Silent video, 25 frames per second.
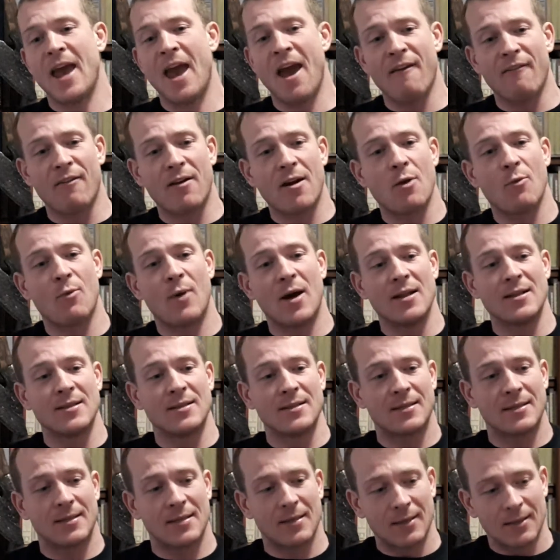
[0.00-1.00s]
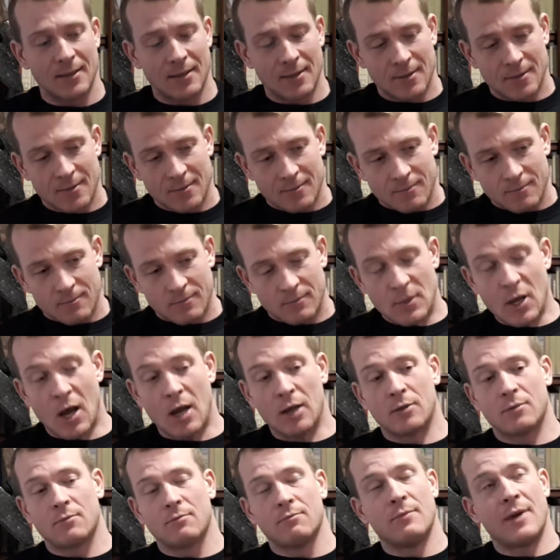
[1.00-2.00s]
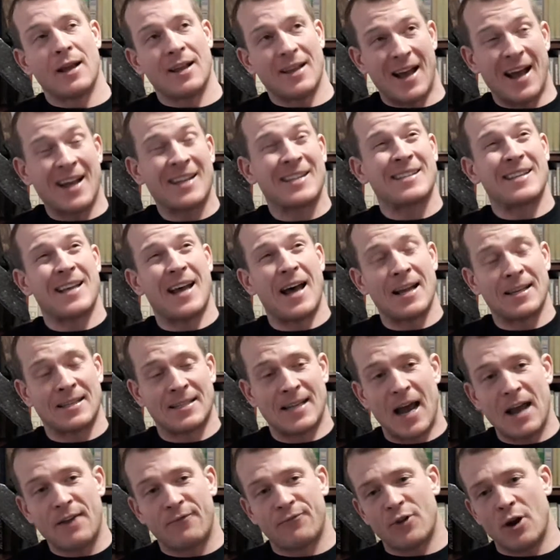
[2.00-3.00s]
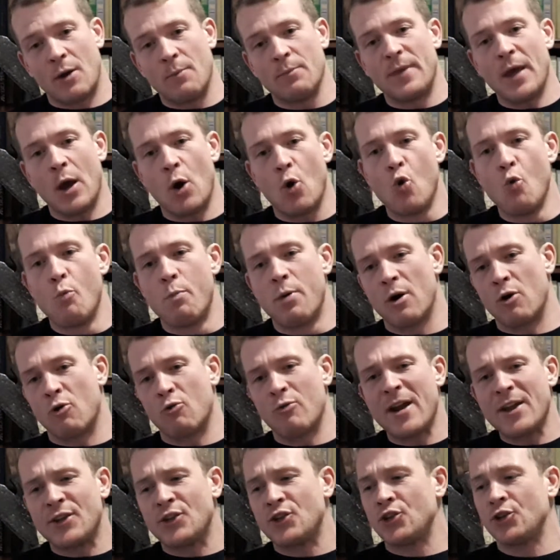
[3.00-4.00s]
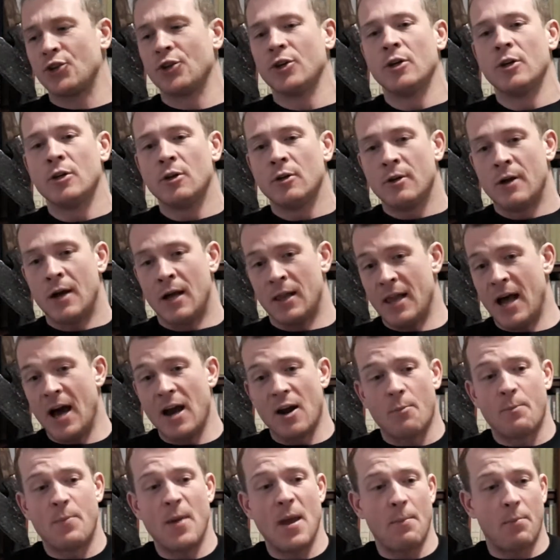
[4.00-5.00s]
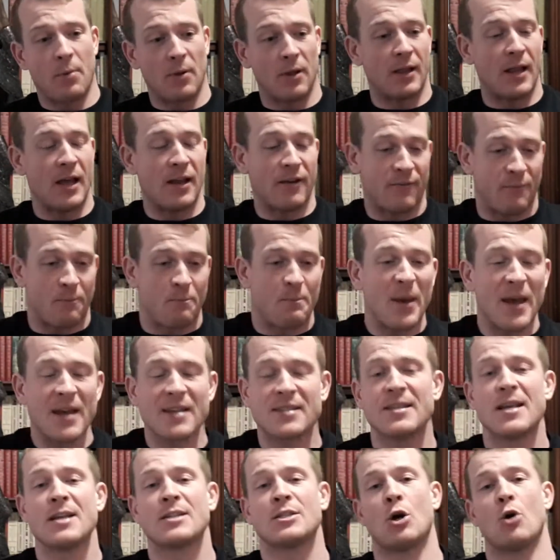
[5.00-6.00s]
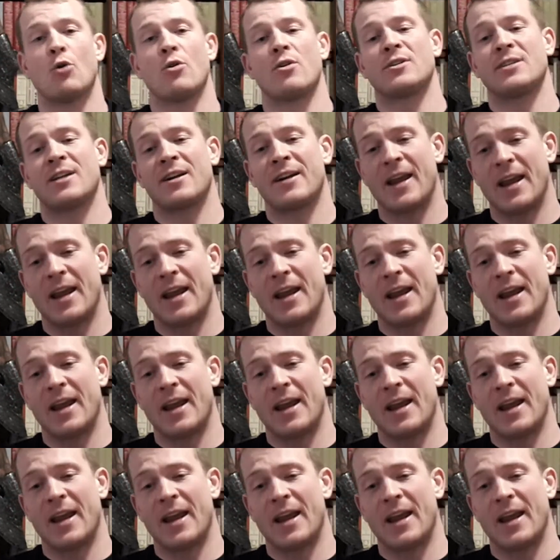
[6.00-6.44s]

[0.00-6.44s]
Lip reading: Everyone's not, aside from the uber rich, a lot of people, a lot of business owners are